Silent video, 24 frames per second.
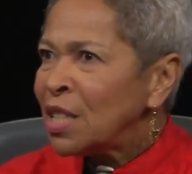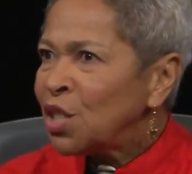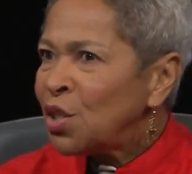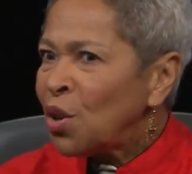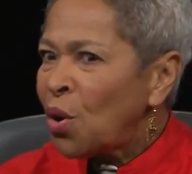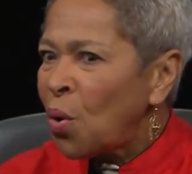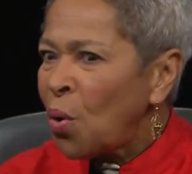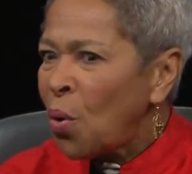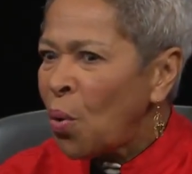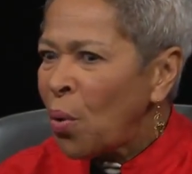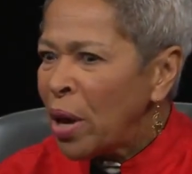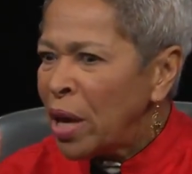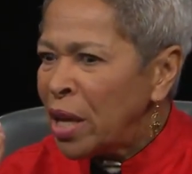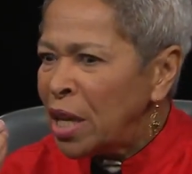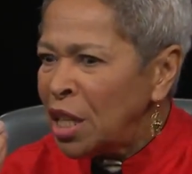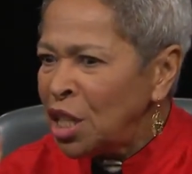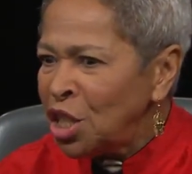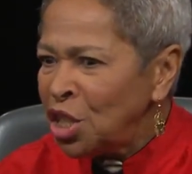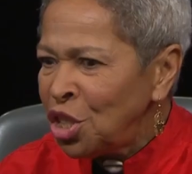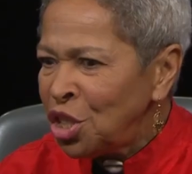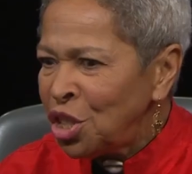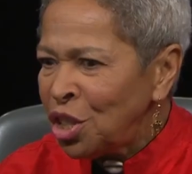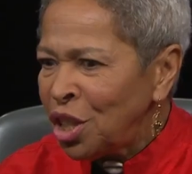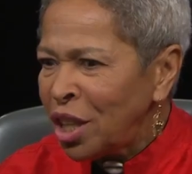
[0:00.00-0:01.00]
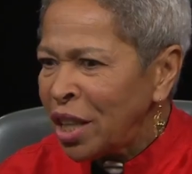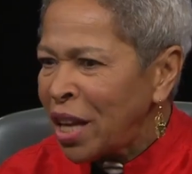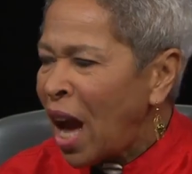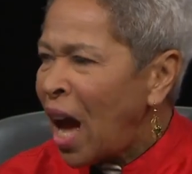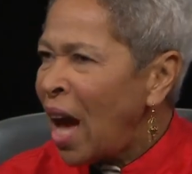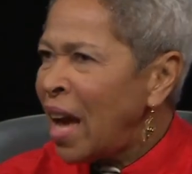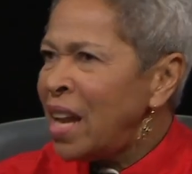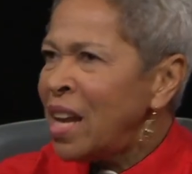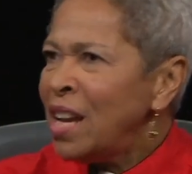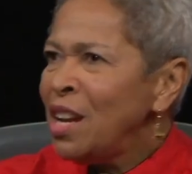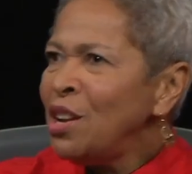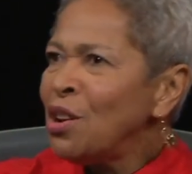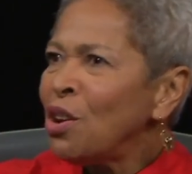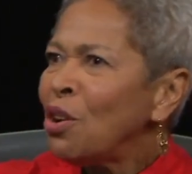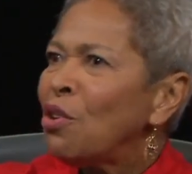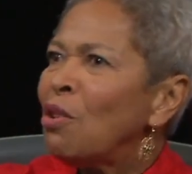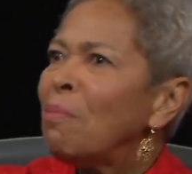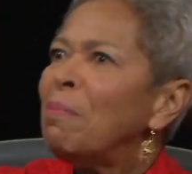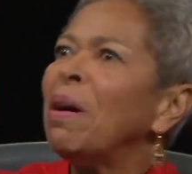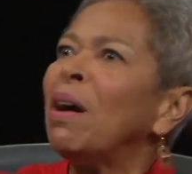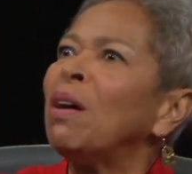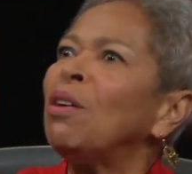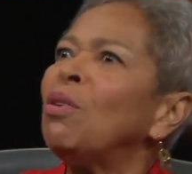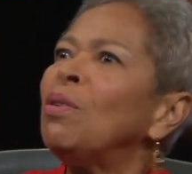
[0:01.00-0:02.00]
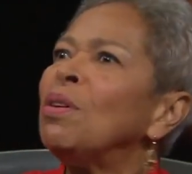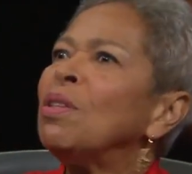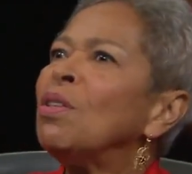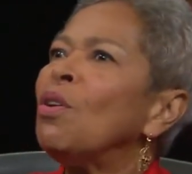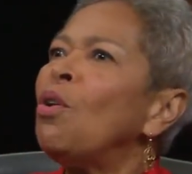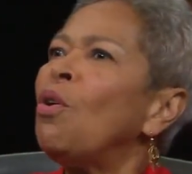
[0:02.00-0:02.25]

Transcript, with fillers: So yeah. initially, I didn't know about